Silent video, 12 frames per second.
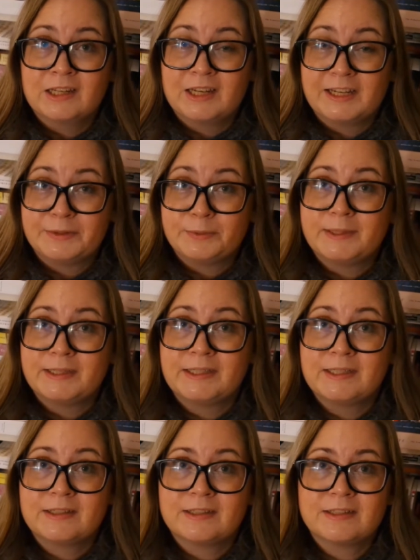and
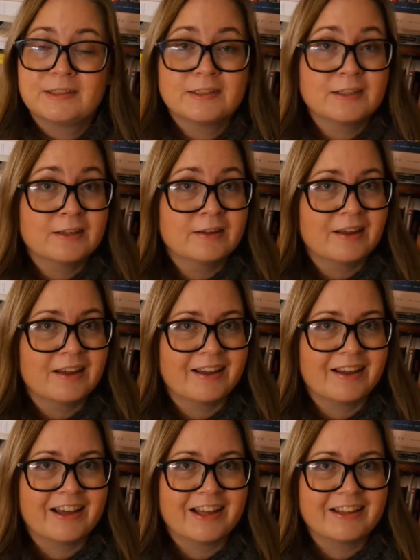weirdness
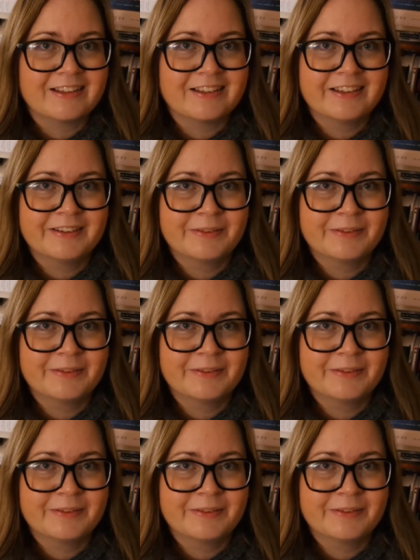and